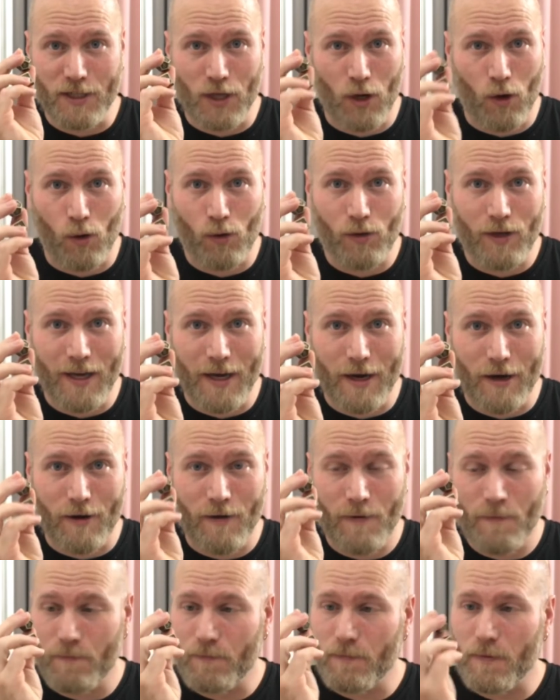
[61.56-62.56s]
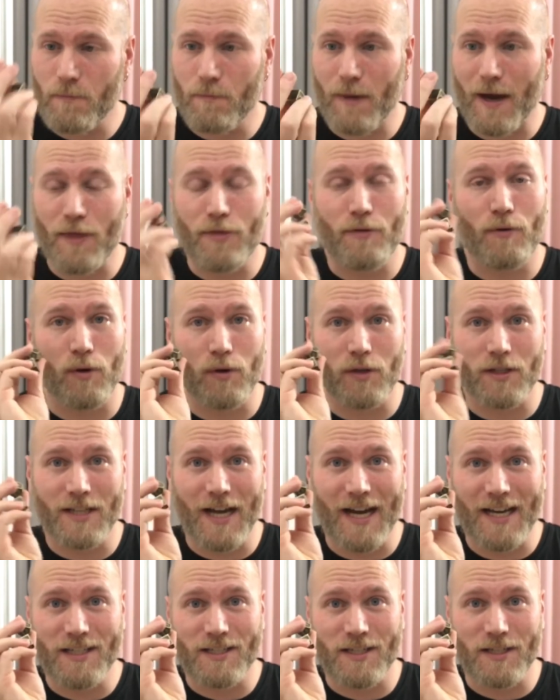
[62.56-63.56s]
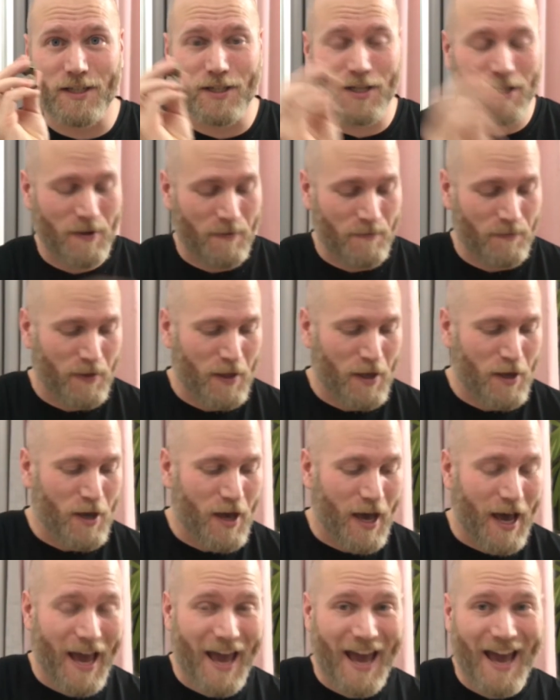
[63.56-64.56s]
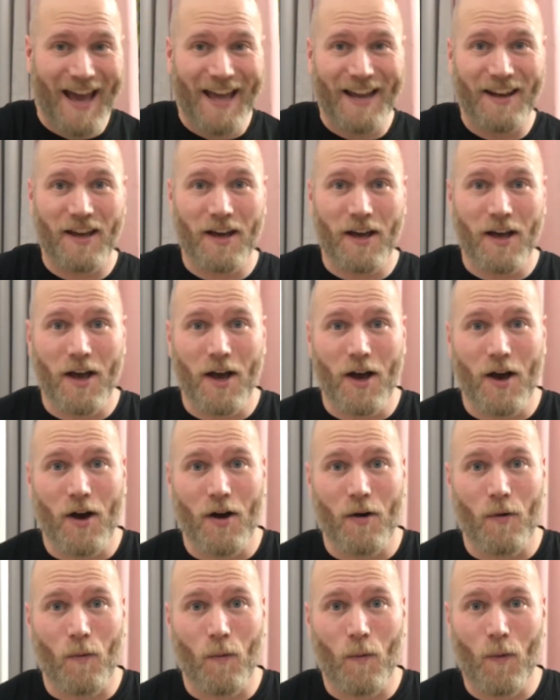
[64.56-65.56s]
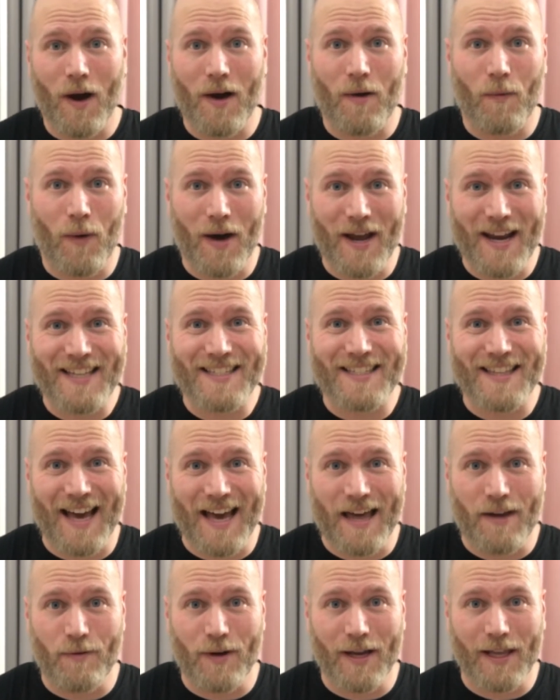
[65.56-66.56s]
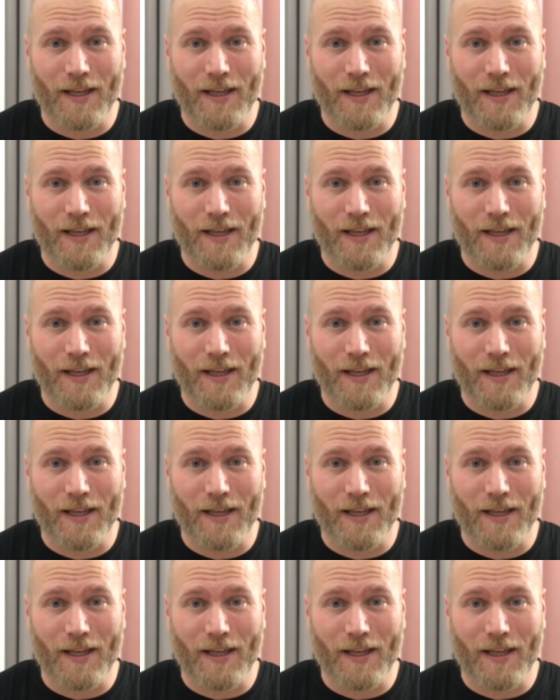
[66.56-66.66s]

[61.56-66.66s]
whole year by throwing dices. And what is that really?